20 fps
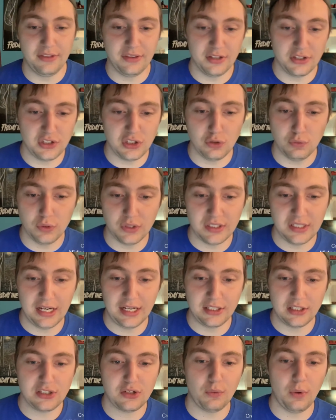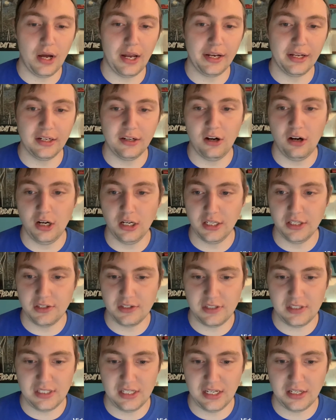The Suicide Squad on
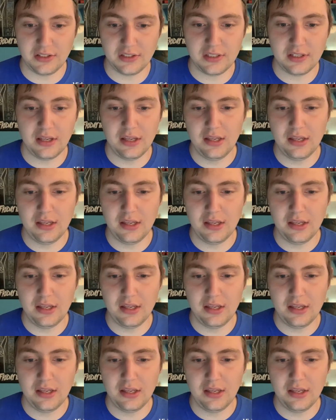August 6th,